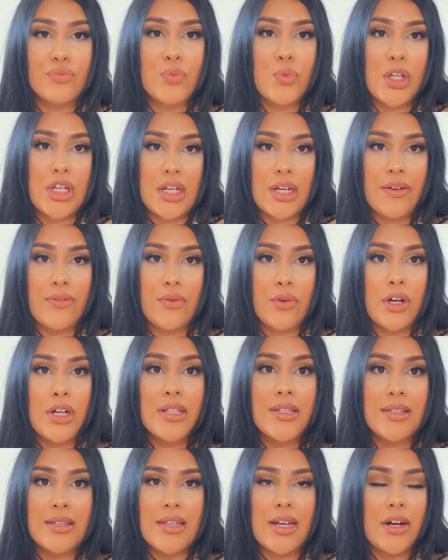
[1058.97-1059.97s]
we need it for,
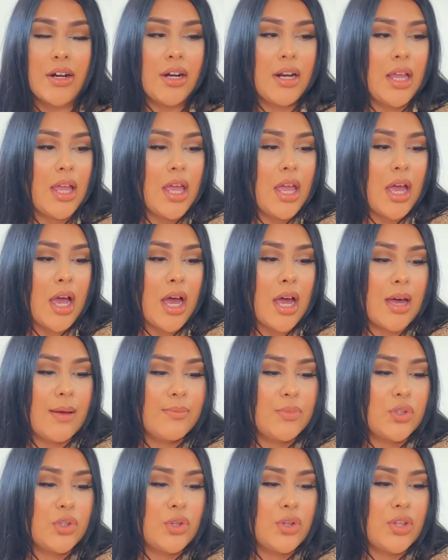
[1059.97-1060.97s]
it's there.
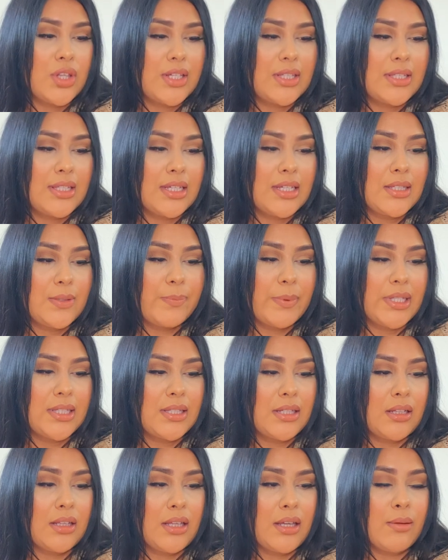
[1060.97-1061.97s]
Um, so this is
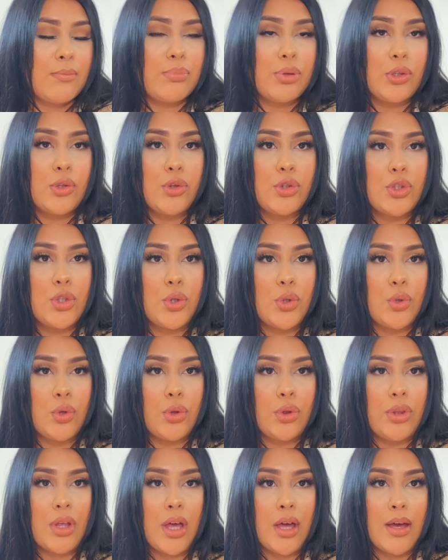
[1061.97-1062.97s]
basically a
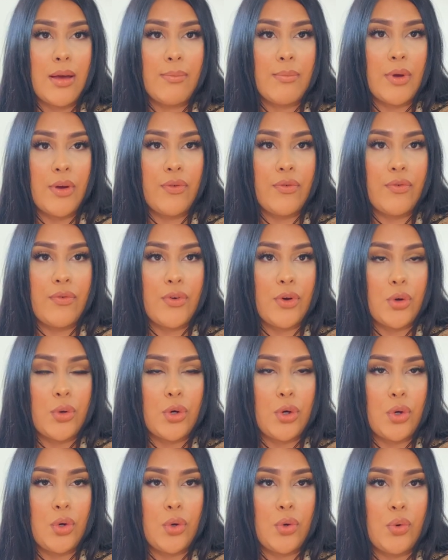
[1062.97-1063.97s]
Bluetooth um,
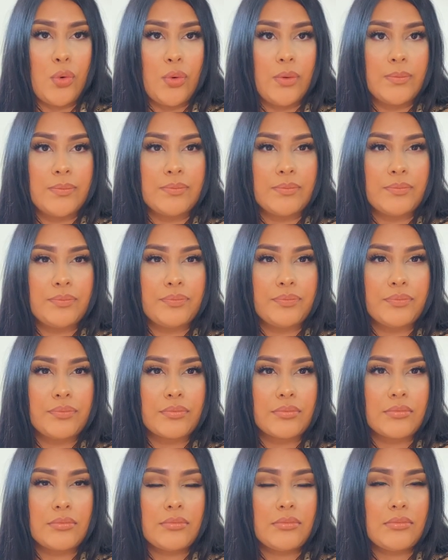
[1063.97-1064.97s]
photo
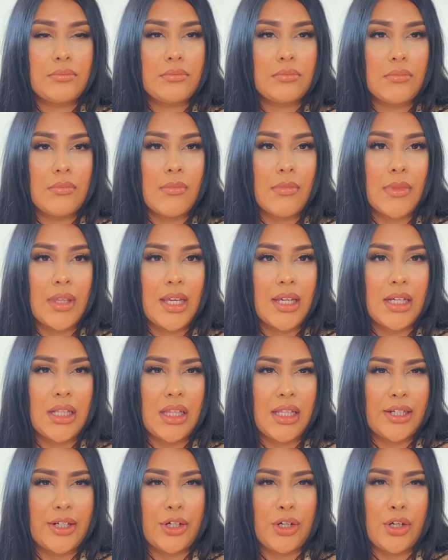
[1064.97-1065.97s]

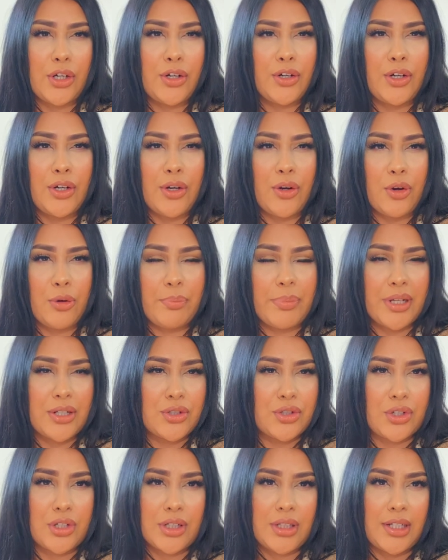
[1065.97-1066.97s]
clicker or
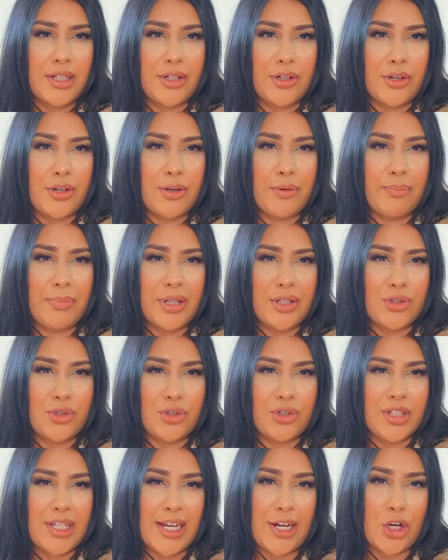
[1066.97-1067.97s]
picture clicker,
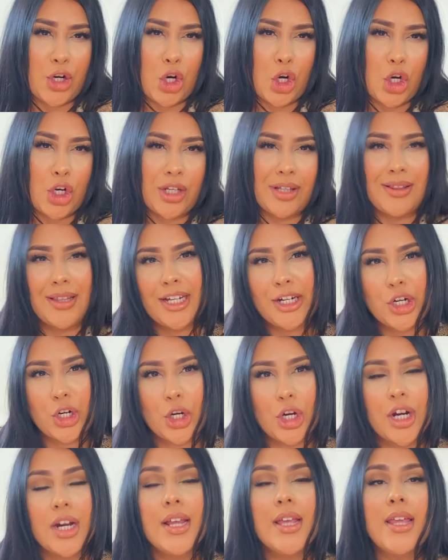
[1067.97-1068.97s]
picture taker
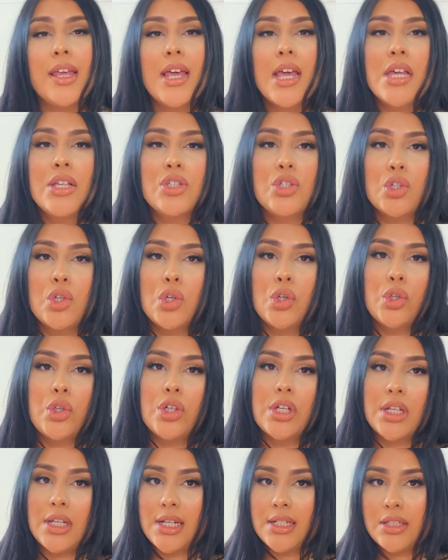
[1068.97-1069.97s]
clicker. So you
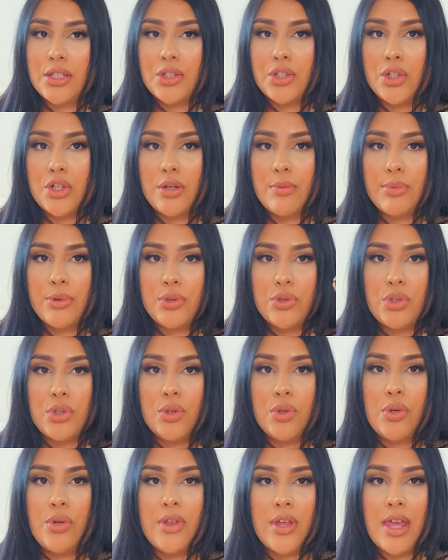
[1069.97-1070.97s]
connect it to your
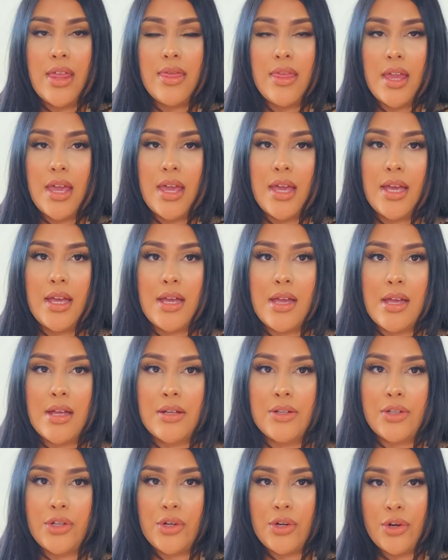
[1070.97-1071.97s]
Bluetooth and
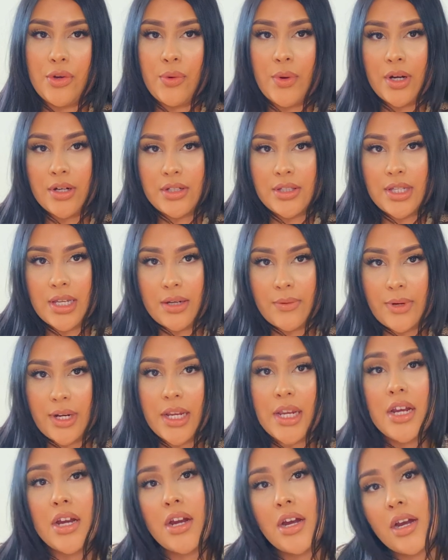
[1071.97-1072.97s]
then you are standing right
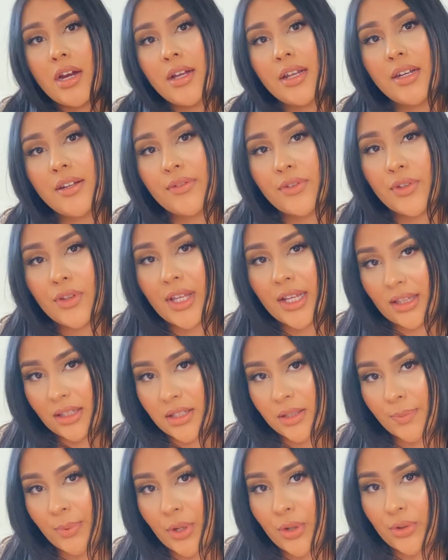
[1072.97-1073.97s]
here. And if you like
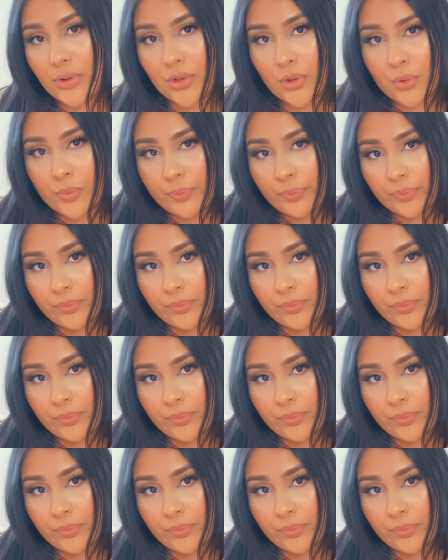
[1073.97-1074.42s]
this pose, you